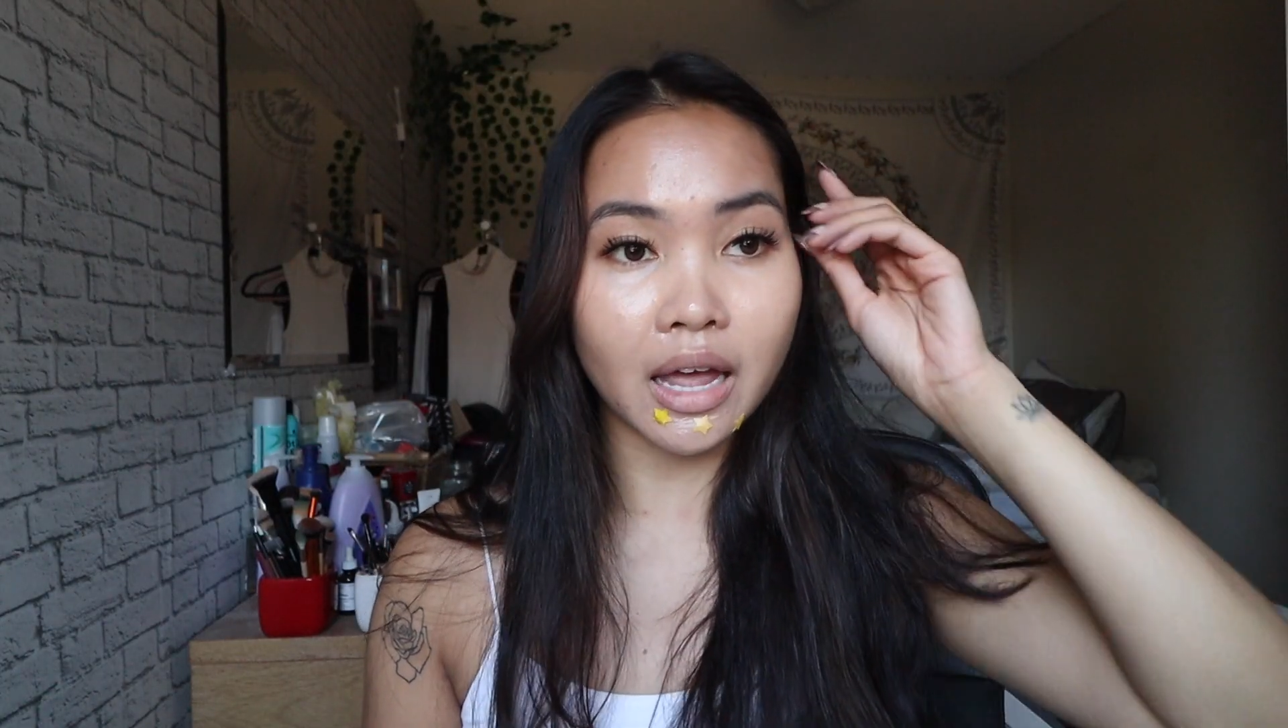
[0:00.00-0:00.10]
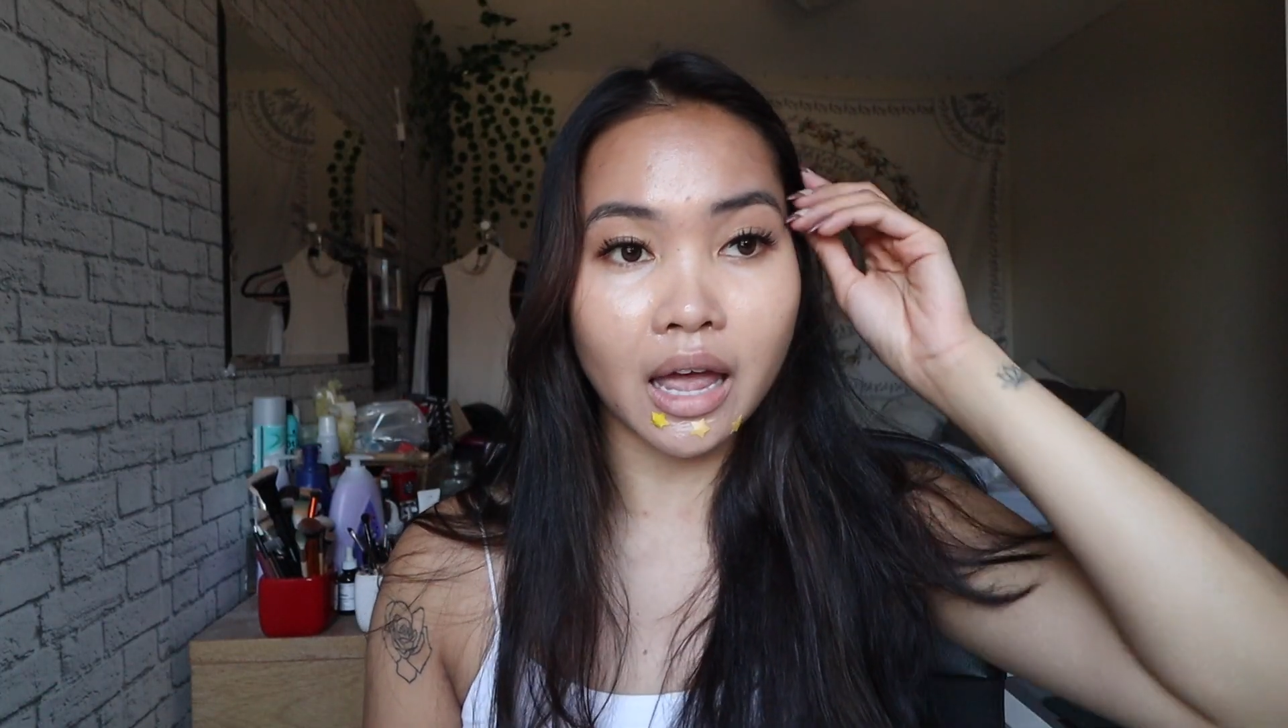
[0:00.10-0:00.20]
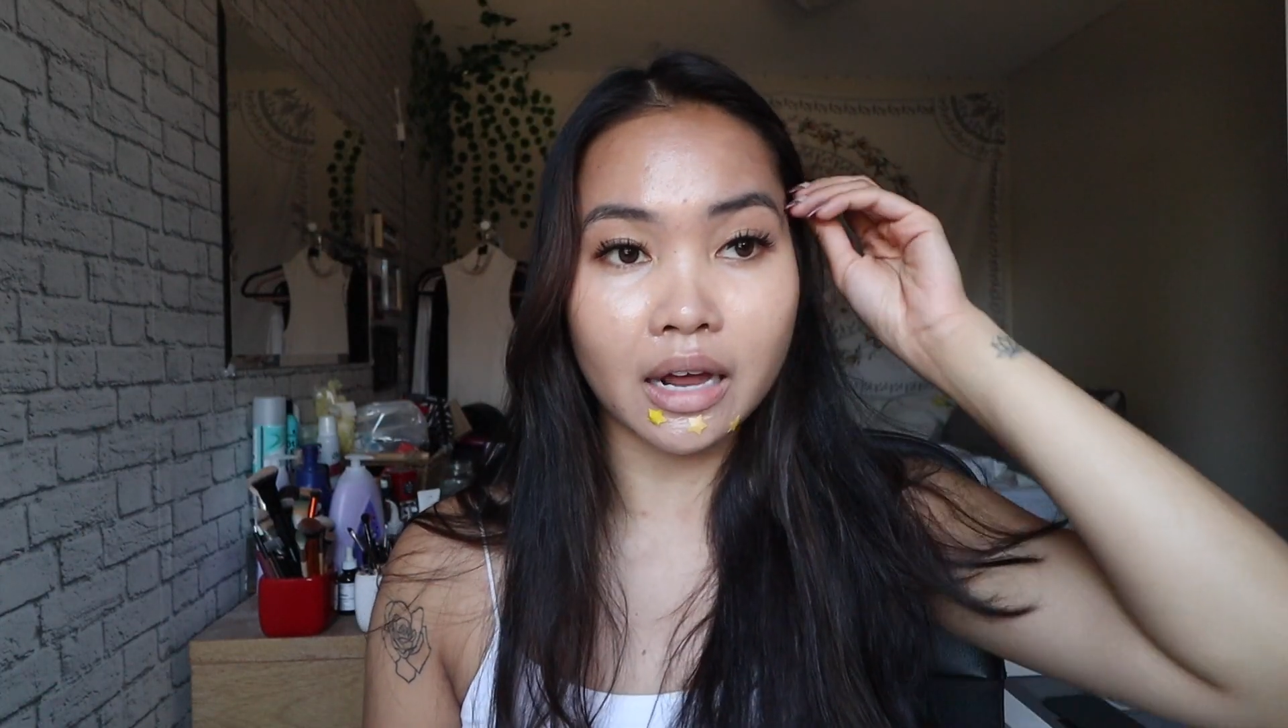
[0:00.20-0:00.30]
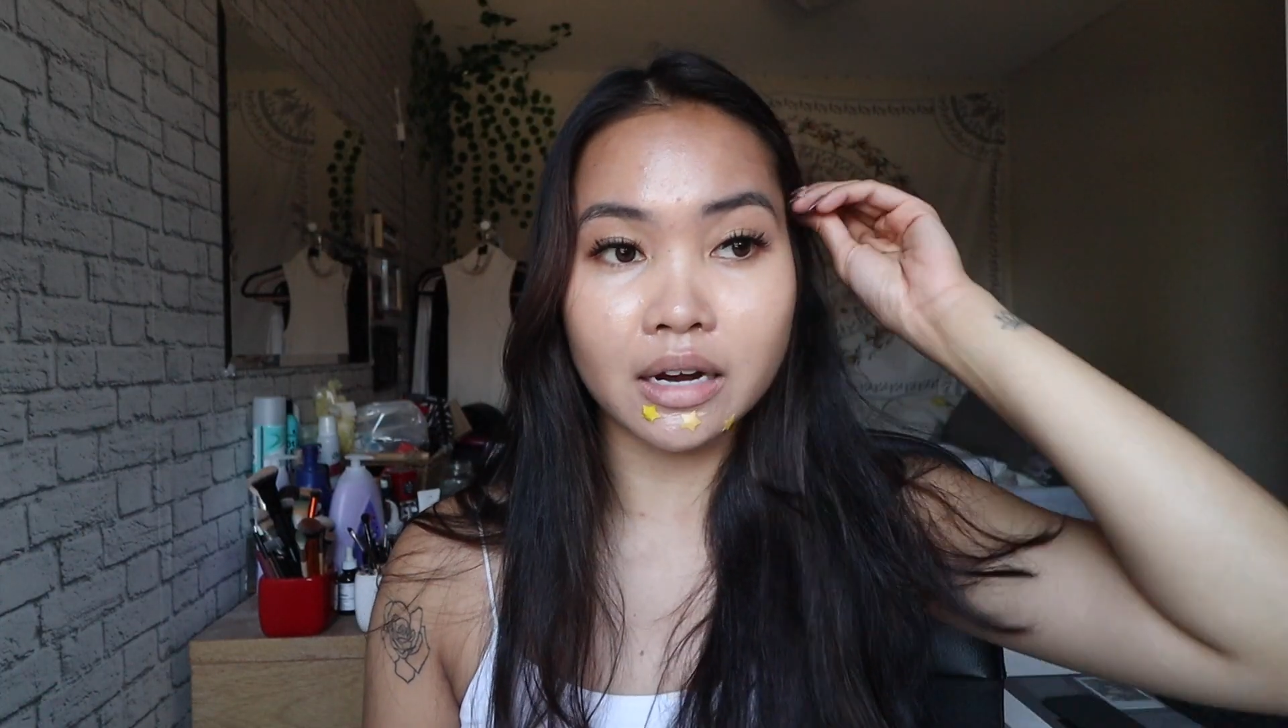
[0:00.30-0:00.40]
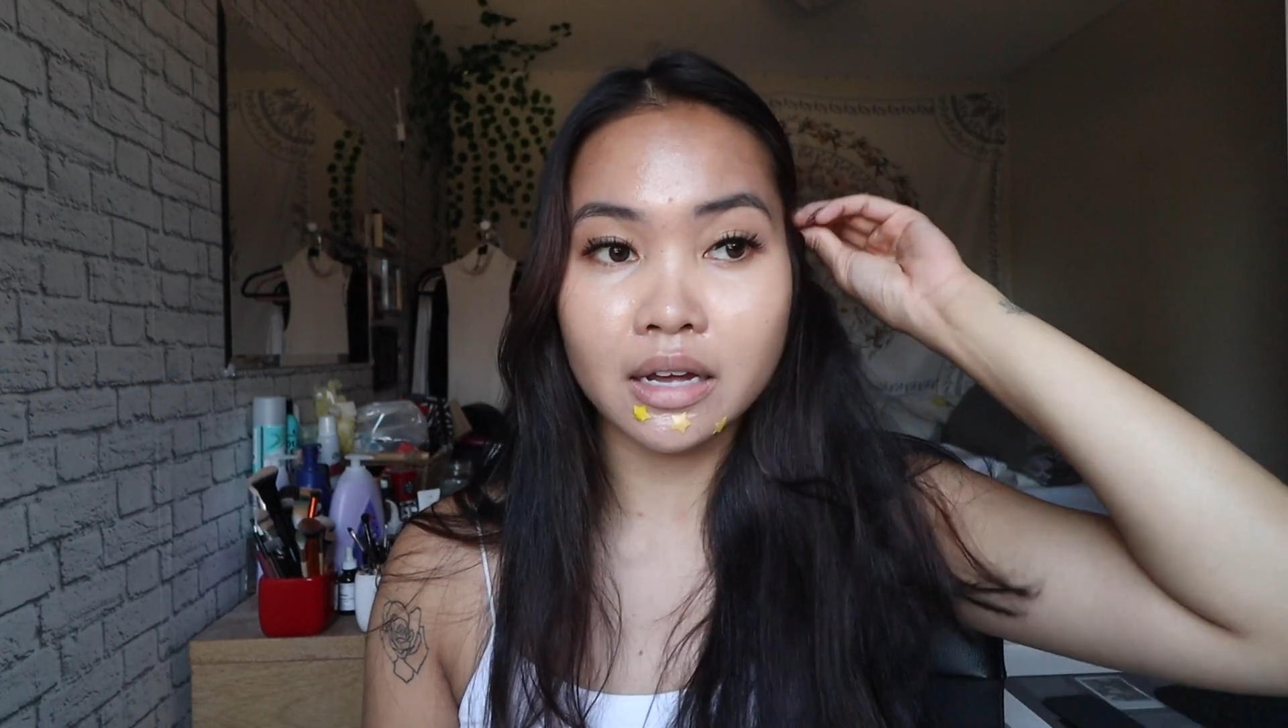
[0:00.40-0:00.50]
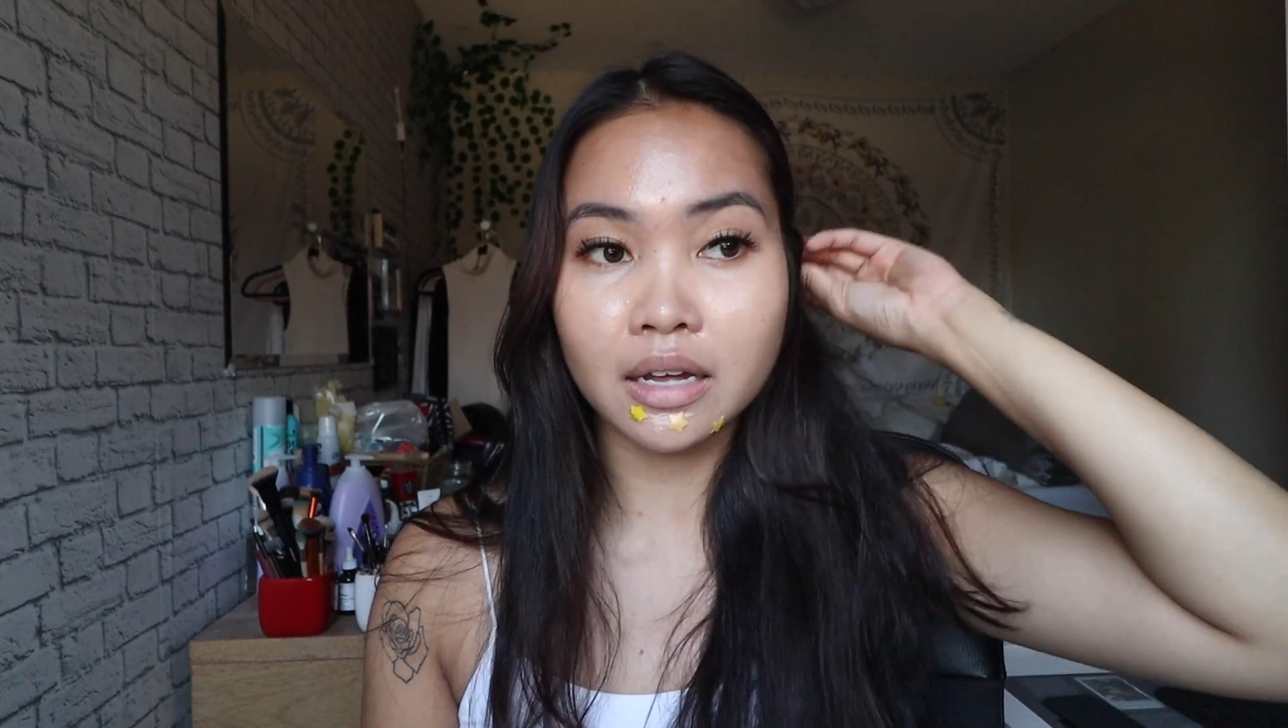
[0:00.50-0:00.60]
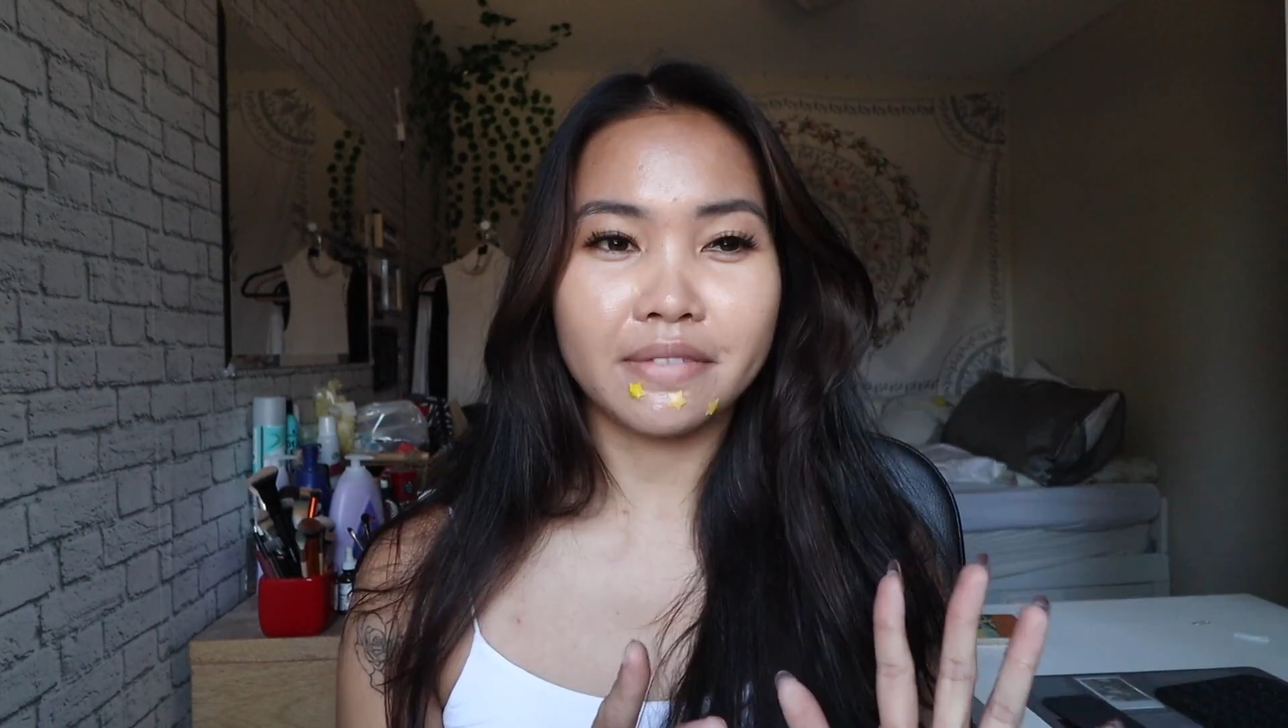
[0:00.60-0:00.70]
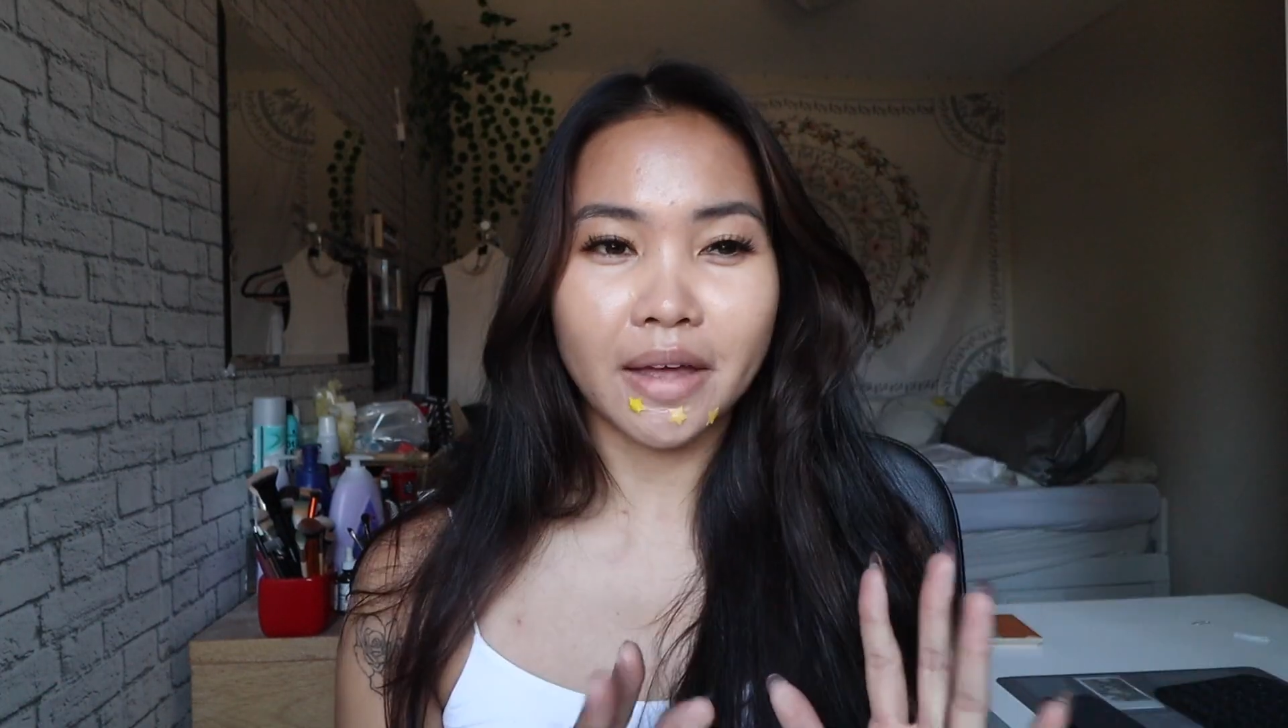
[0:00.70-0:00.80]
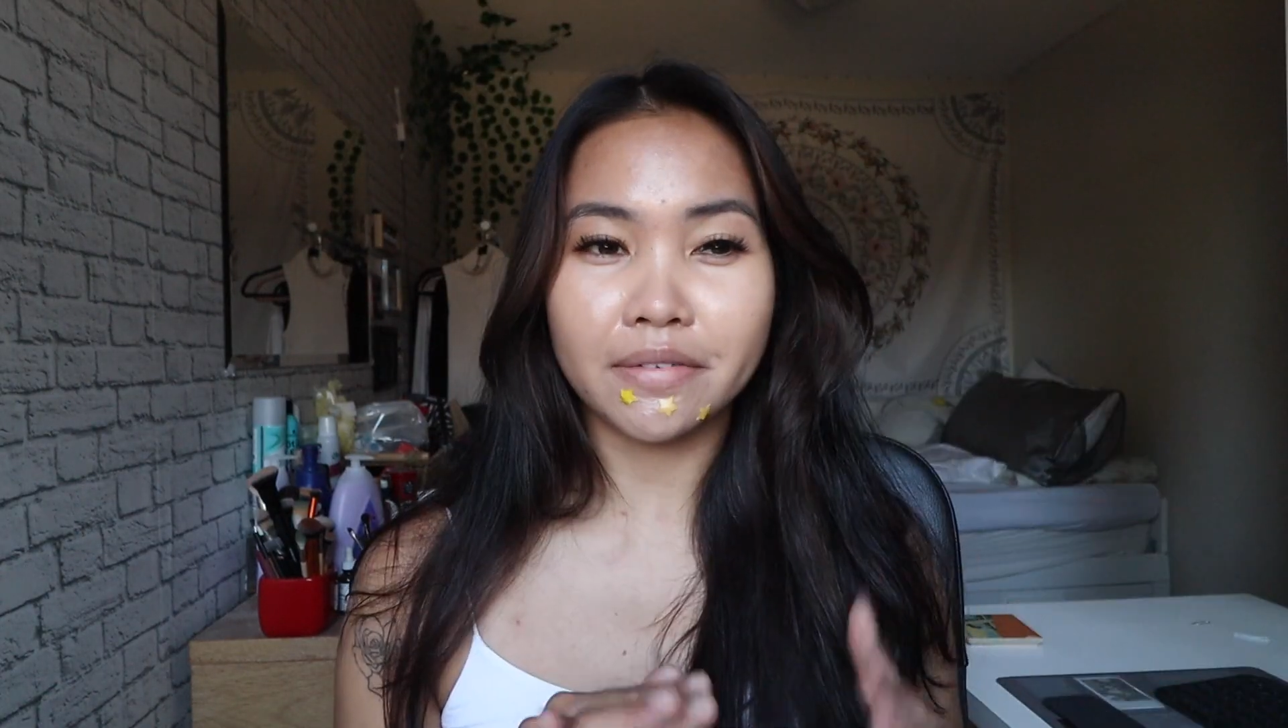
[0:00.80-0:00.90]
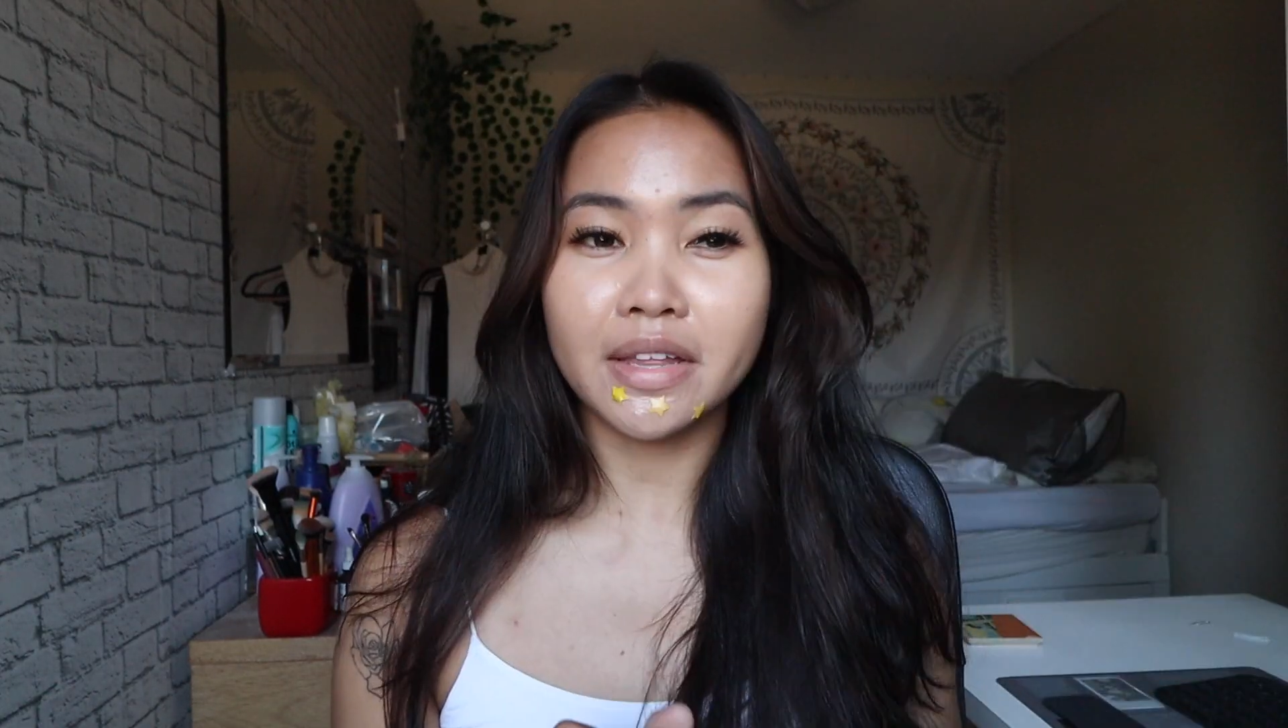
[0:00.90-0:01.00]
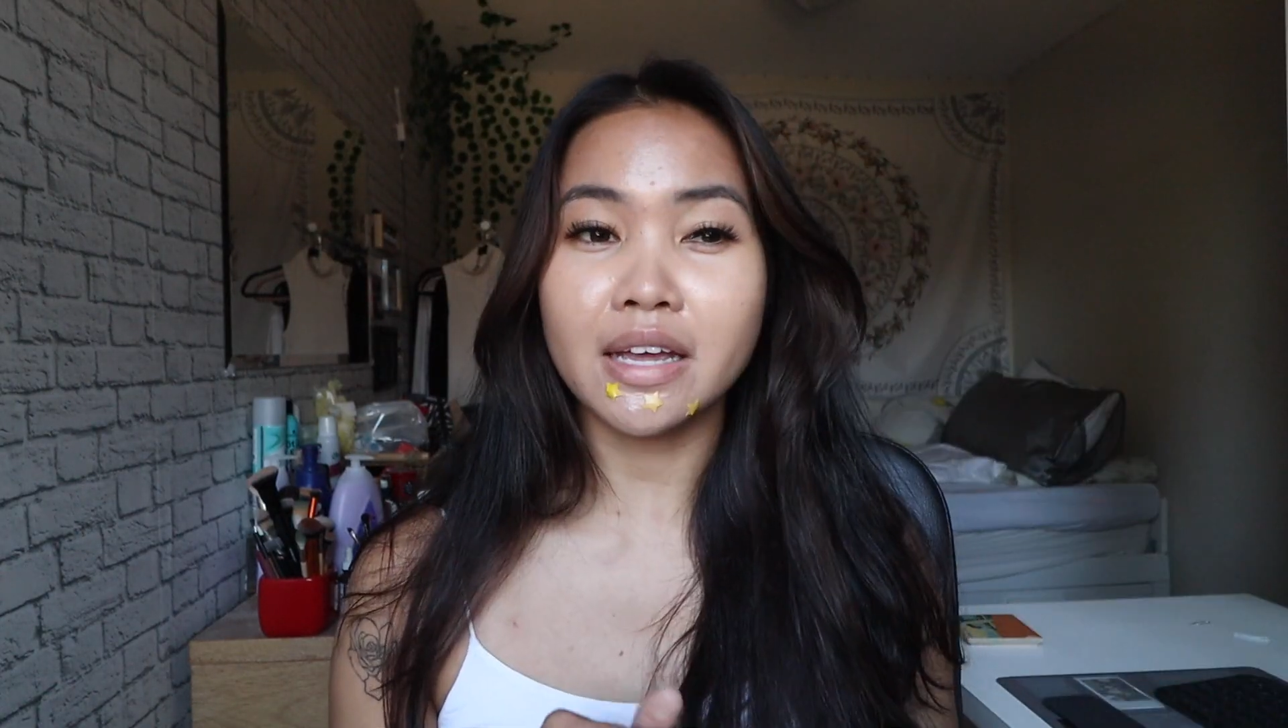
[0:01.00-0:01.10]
and I feel